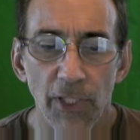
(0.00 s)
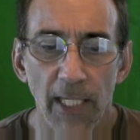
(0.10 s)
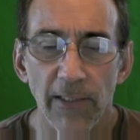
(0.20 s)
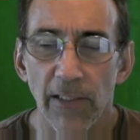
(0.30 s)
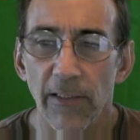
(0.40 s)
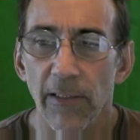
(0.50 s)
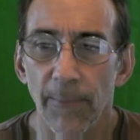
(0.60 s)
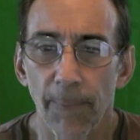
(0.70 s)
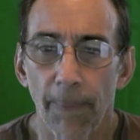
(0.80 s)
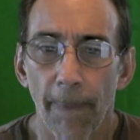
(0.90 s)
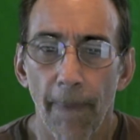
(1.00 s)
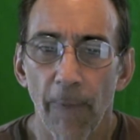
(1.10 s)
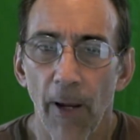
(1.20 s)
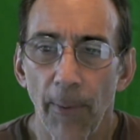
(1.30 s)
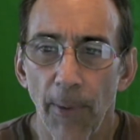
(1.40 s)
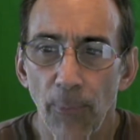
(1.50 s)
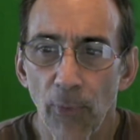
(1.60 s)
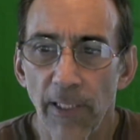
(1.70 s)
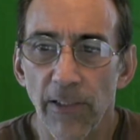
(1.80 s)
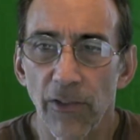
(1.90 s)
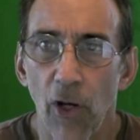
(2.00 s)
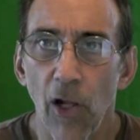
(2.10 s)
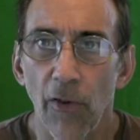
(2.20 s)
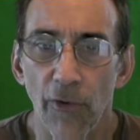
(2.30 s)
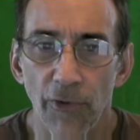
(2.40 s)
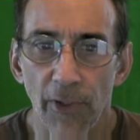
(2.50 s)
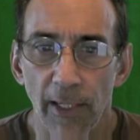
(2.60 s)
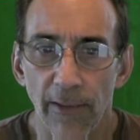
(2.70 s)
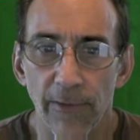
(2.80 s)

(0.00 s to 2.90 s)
changes, hemiparesis, all of those things.